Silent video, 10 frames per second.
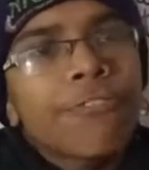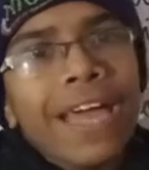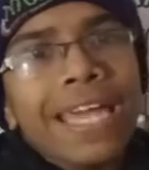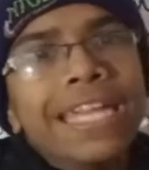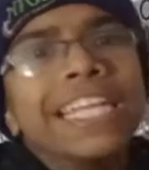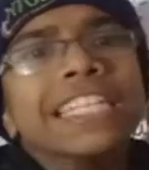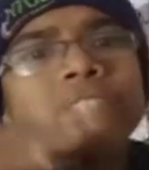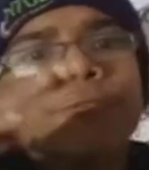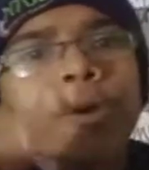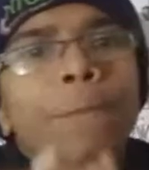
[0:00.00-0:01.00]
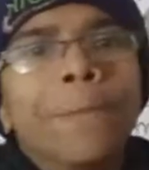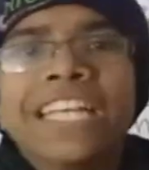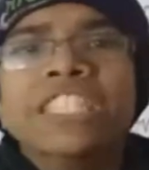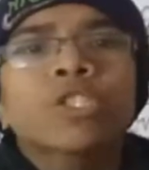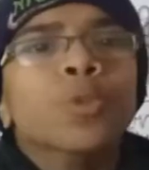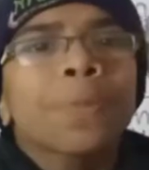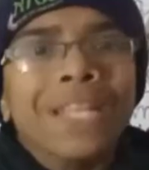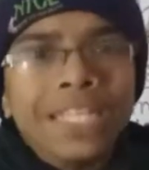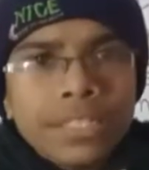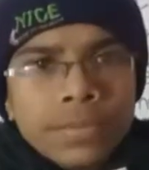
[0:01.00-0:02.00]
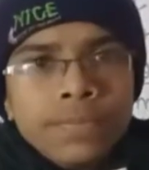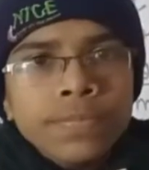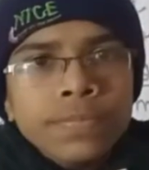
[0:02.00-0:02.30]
varies from place to place.